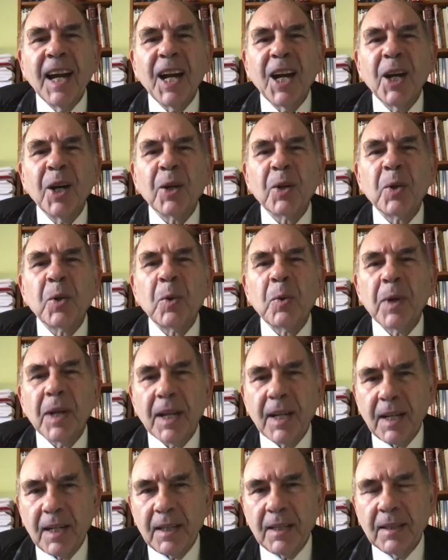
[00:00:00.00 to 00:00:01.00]
are
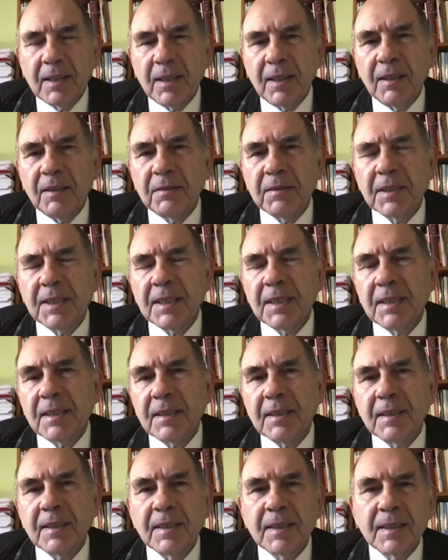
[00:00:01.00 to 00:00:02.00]
aware of the
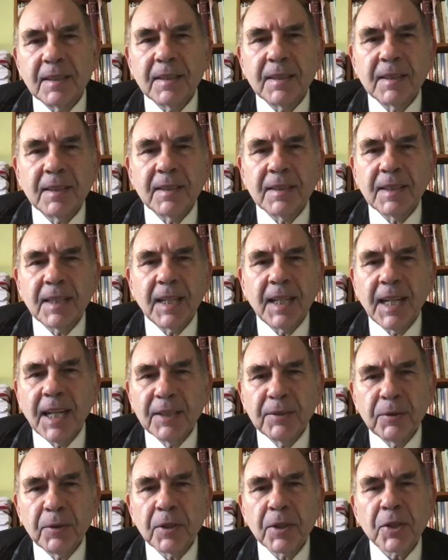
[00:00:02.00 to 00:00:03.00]

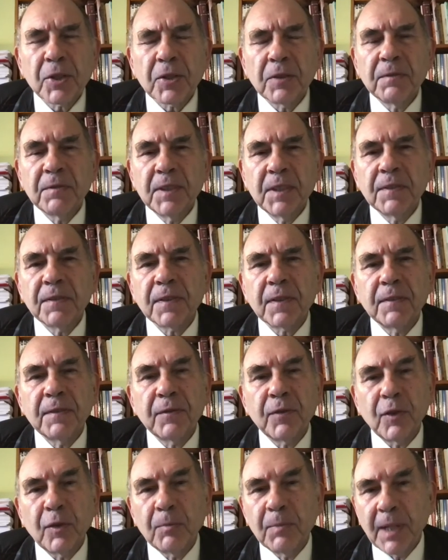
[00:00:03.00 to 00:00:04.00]
hundreds of different
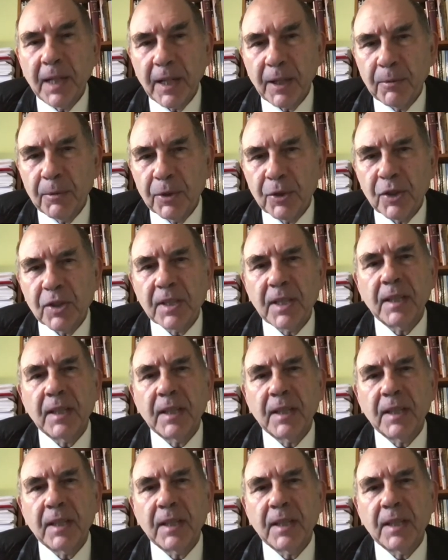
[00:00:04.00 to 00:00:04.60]
form languages,